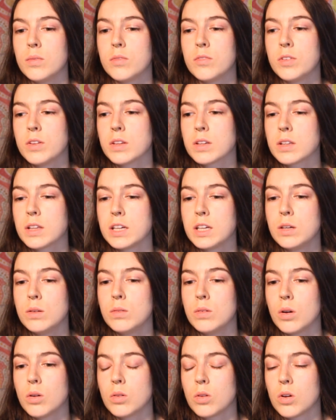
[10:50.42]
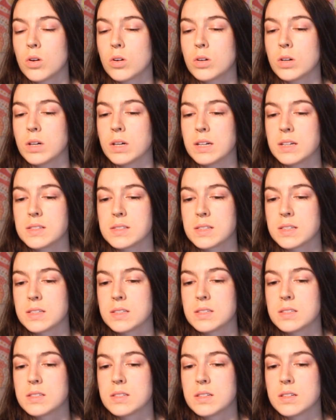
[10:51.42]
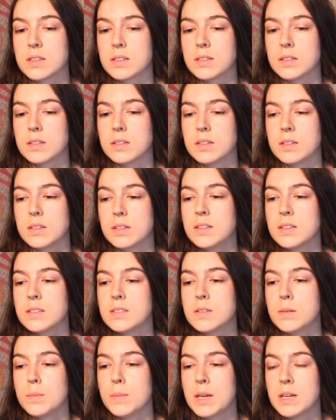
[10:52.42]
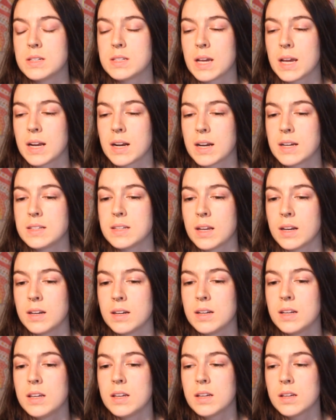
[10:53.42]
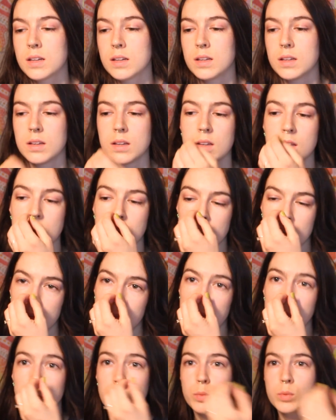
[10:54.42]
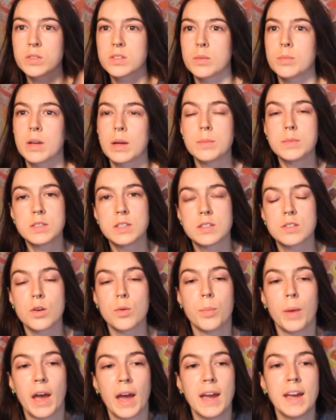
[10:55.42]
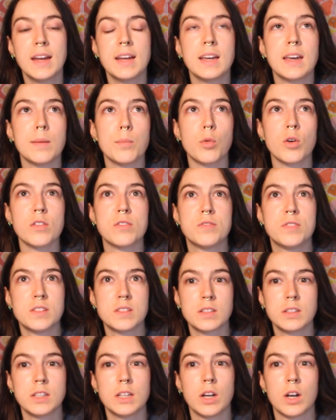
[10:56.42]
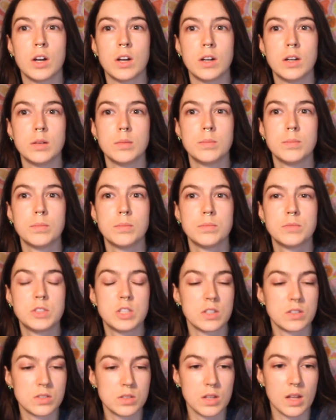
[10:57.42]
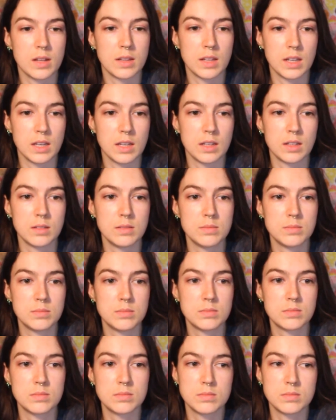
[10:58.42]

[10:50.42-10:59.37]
feeling like you no longer exist. To maintain identity, people will sometimes disobey and get more physically hurt just so that they can